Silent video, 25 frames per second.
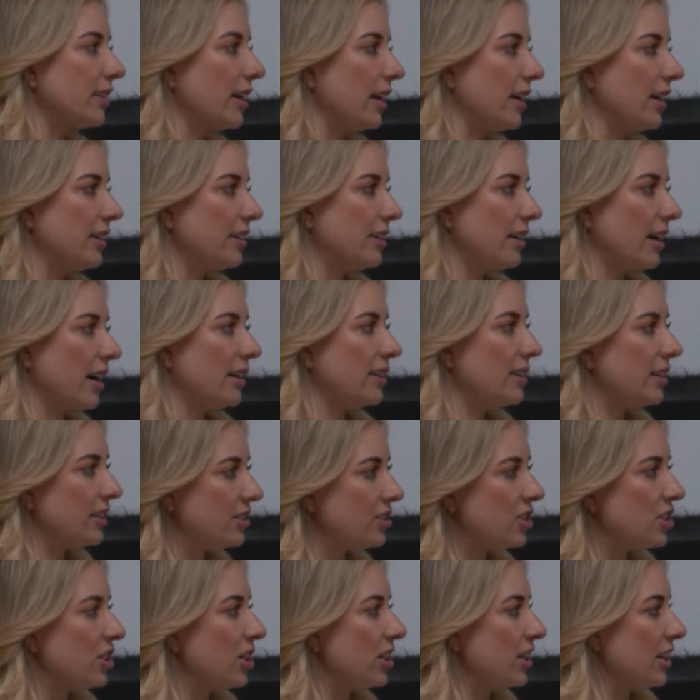Like, I
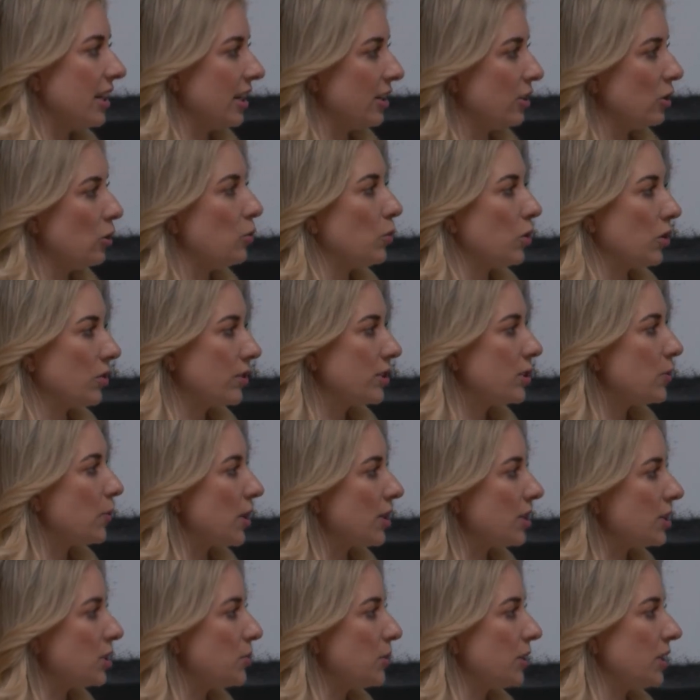think she could handle more
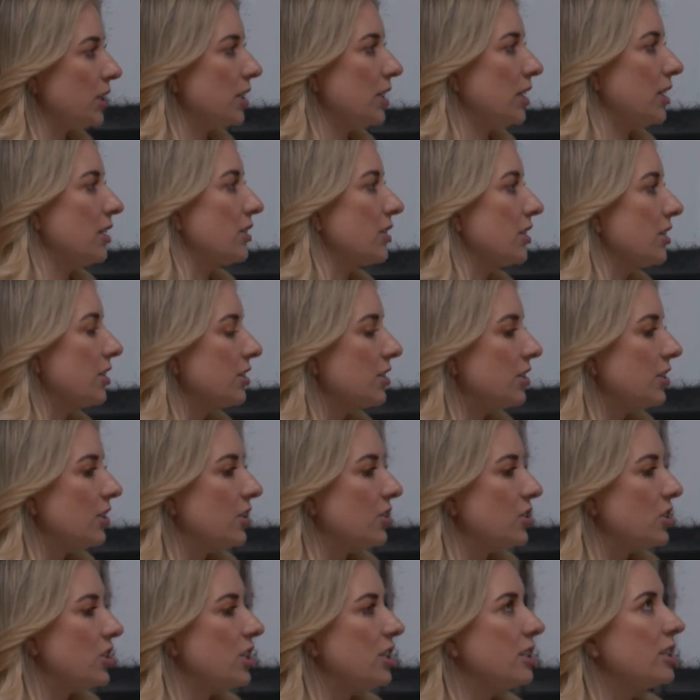responsibility, or mm. you
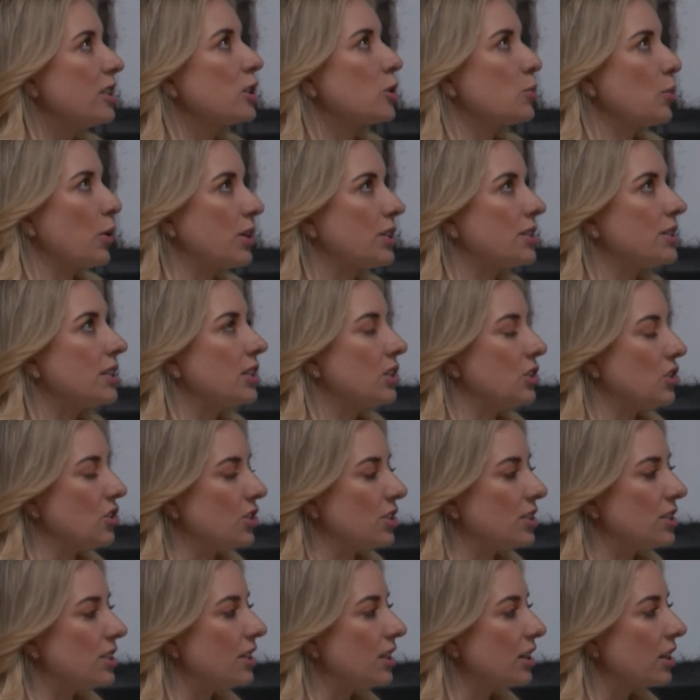know, she's expressed
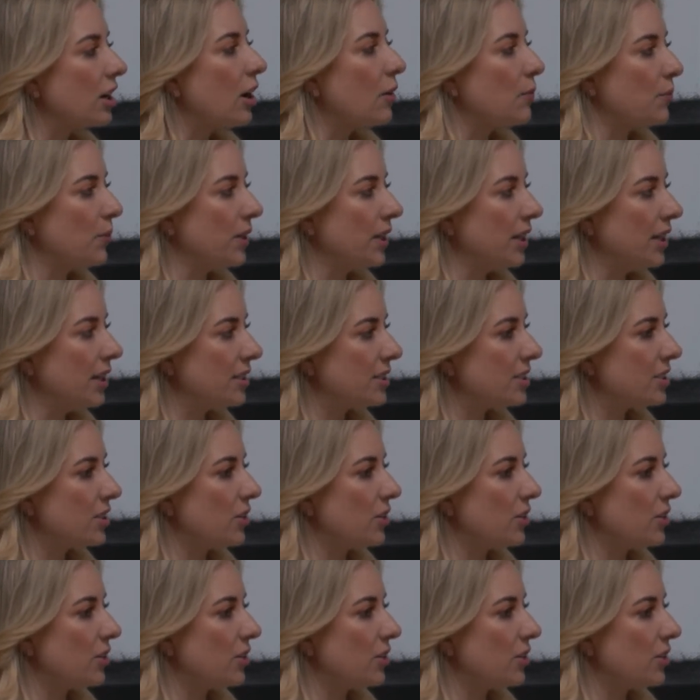interest in the company.